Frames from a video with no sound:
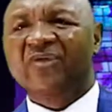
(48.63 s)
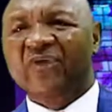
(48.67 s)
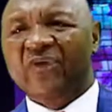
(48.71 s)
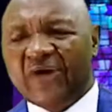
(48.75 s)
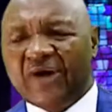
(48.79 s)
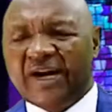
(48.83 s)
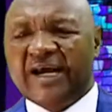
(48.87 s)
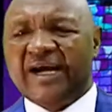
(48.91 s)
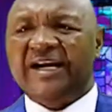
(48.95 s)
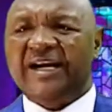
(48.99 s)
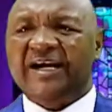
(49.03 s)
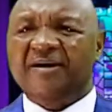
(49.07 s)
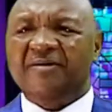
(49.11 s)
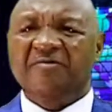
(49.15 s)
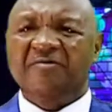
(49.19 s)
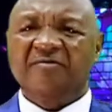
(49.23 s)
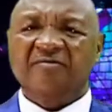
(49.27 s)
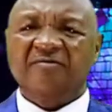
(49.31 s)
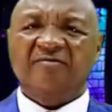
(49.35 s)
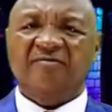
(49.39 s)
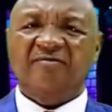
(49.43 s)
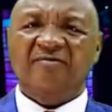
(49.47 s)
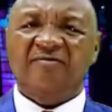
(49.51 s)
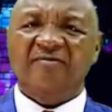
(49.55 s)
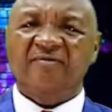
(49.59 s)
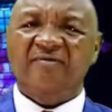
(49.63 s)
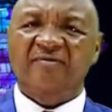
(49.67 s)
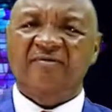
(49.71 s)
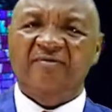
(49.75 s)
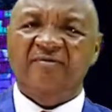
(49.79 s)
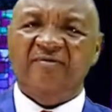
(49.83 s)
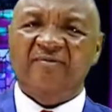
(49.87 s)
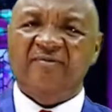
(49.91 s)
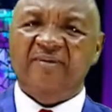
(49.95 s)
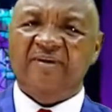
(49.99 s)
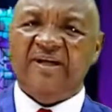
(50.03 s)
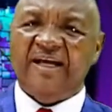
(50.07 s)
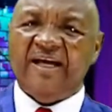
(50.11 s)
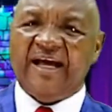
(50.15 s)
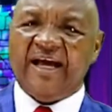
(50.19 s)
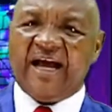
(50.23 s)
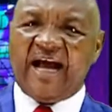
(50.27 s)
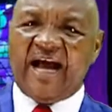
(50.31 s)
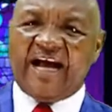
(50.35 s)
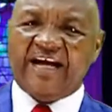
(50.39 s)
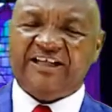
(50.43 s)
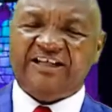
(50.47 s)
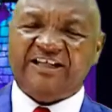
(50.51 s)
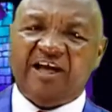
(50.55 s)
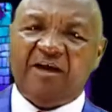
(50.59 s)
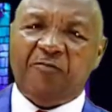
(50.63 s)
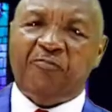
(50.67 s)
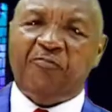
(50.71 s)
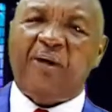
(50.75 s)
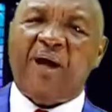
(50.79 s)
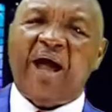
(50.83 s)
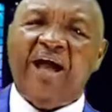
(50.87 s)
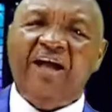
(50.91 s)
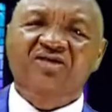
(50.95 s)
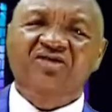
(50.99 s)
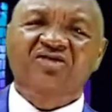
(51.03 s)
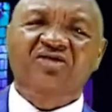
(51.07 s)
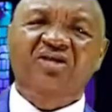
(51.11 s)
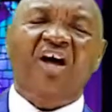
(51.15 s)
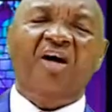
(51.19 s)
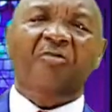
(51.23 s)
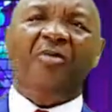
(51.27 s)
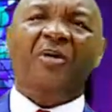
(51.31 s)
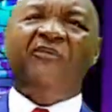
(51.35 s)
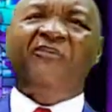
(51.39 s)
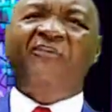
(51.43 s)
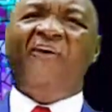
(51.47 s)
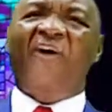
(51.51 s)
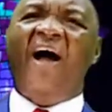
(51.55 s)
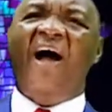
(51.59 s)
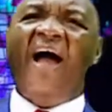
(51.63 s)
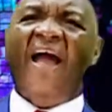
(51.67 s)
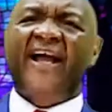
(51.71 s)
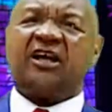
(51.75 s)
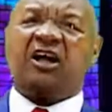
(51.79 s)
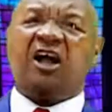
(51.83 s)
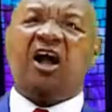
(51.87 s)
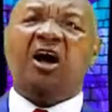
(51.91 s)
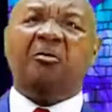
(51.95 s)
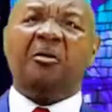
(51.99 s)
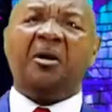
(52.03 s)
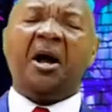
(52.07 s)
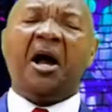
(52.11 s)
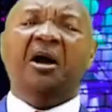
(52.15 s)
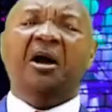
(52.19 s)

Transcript: You need him. As a pastor, before I come